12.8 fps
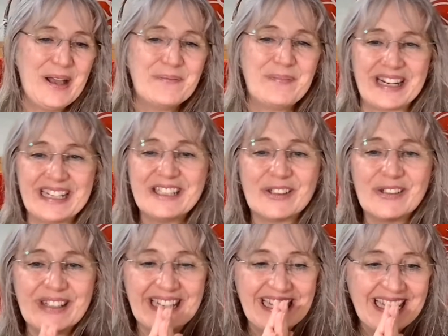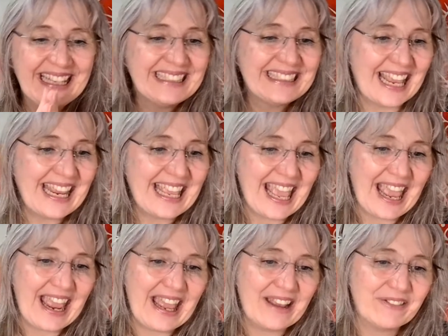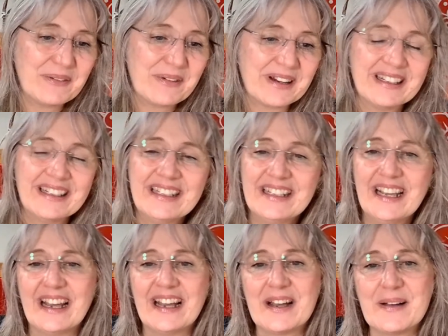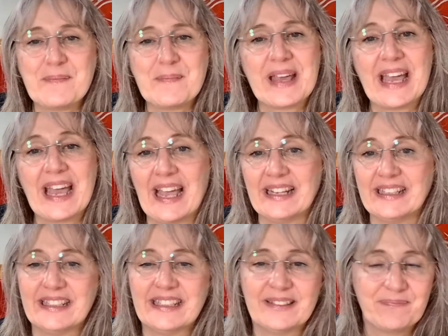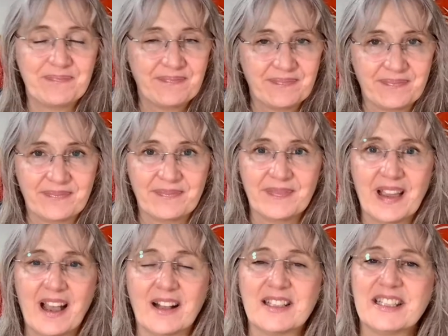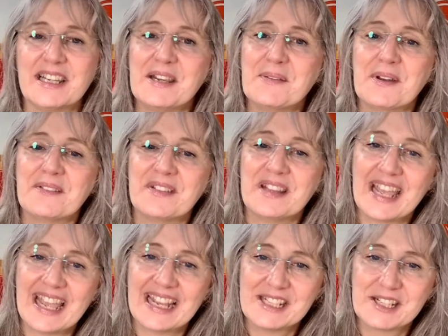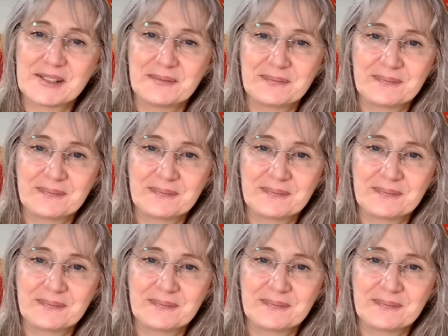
But enjoy. Take care everyone. And I'll see you over the hedge.